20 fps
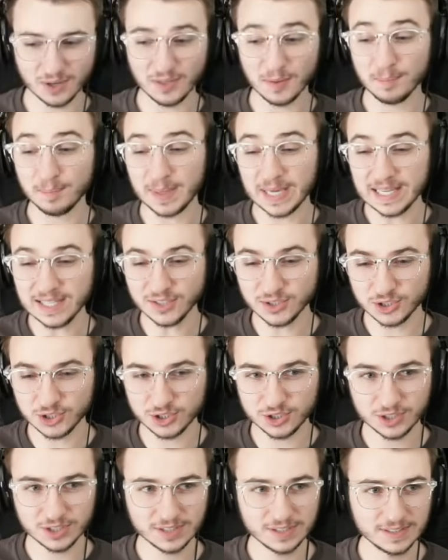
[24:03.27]
on the
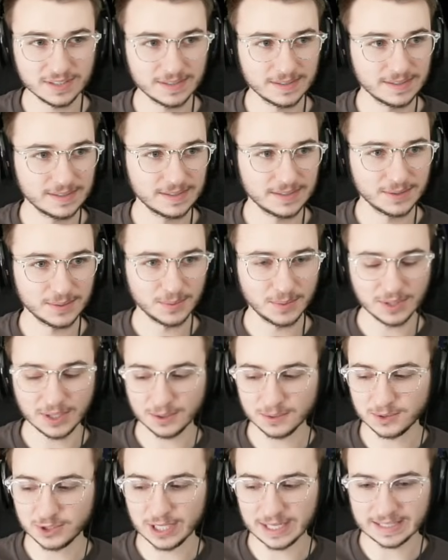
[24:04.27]
beach. We'll
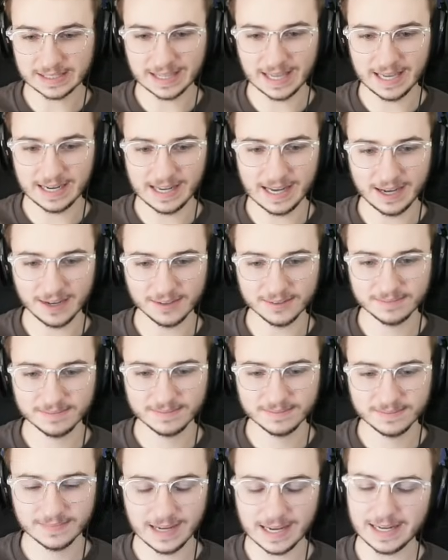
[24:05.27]
go check that out.
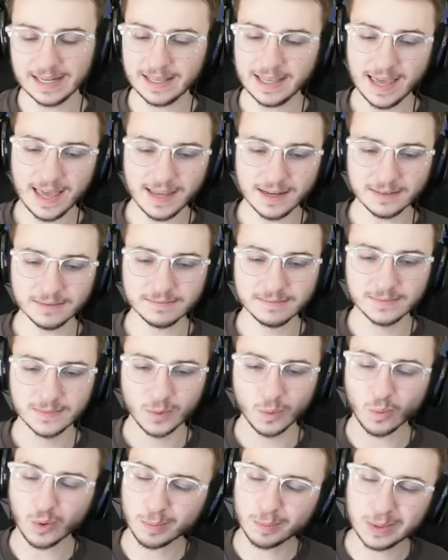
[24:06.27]
And again,
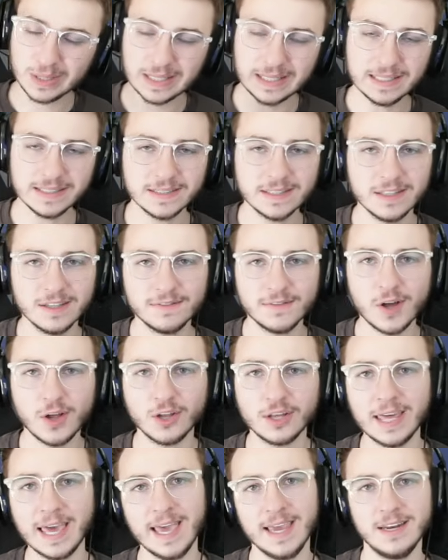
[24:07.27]
we're pleasing the
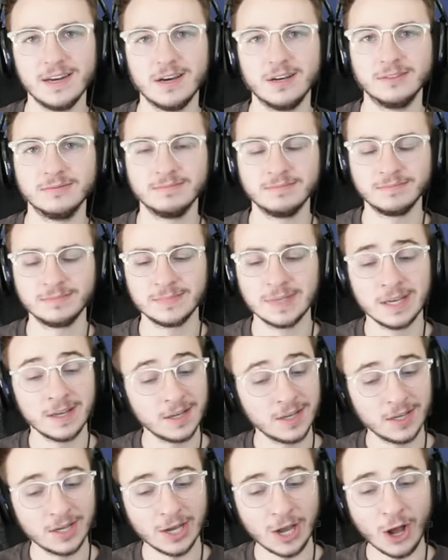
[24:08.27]
volcano.
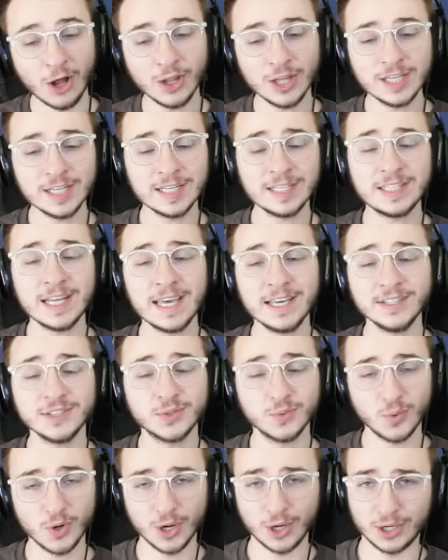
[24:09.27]
All in a
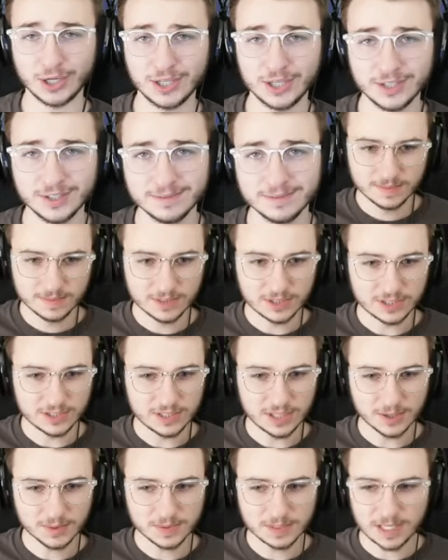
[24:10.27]
day's work.
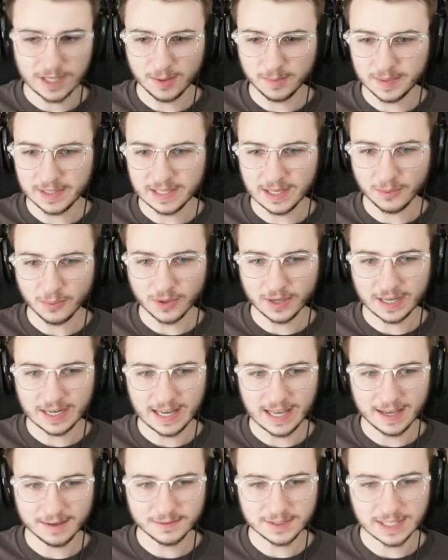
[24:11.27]
Just don't tell me that we're
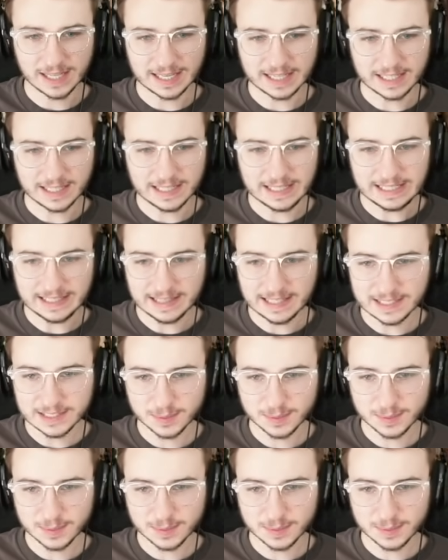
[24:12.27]
gonna have to like clean